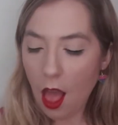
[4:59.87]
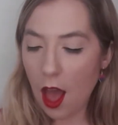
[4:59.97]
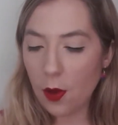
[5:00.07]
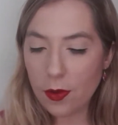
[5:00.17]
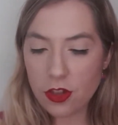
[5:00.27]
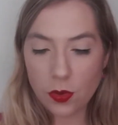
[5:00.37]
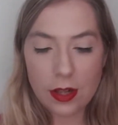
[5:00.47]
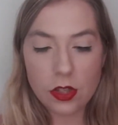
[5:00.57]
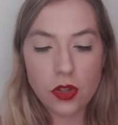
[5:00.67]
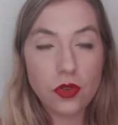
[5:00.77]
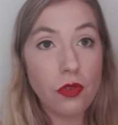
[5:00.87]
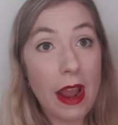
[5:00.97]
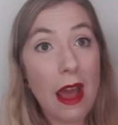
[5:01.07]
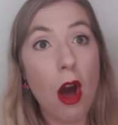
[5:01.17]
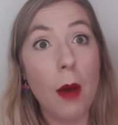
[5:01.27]
I just went
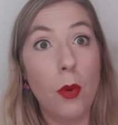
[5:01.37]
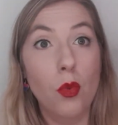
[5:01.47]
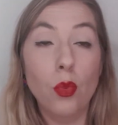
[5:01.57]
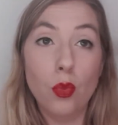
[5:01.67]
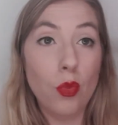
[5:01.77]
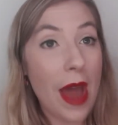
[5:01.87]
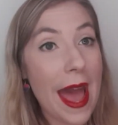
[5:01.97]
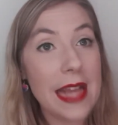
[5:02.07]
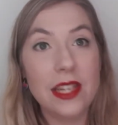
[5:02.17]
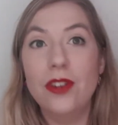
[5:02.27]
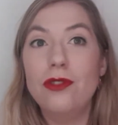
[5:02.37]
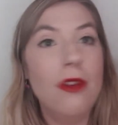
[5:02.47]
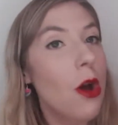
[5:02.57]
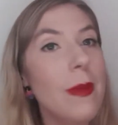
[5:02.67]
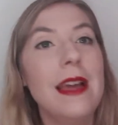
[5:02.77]
straight up red,
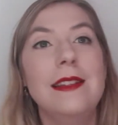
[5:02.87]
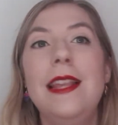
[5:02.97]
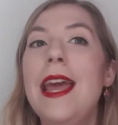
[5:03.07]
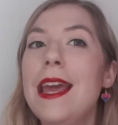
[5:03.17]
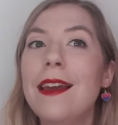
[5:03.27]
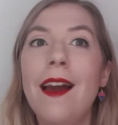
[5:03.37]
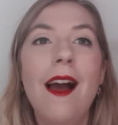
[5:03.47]
no mixing.